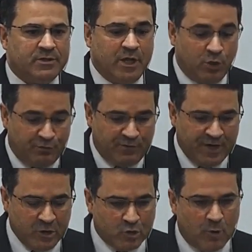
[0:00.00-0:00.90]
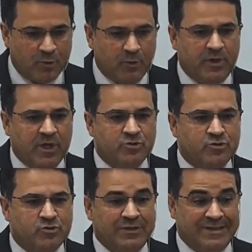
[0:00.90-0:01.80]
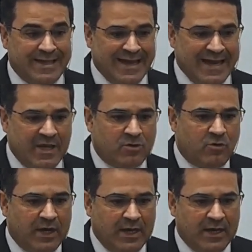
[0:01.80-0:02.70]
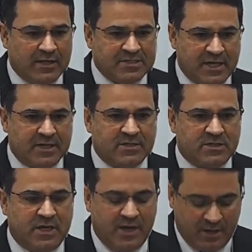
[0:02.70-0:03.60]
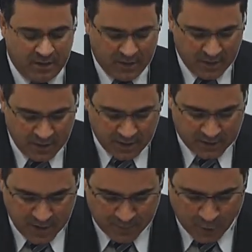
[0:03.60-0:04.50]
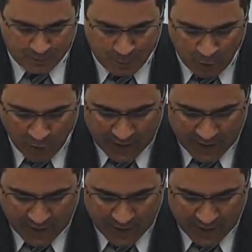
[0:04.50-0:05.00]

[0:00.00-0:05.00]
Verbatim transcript: he's giving yet another opportunity, renewing the commitment between her and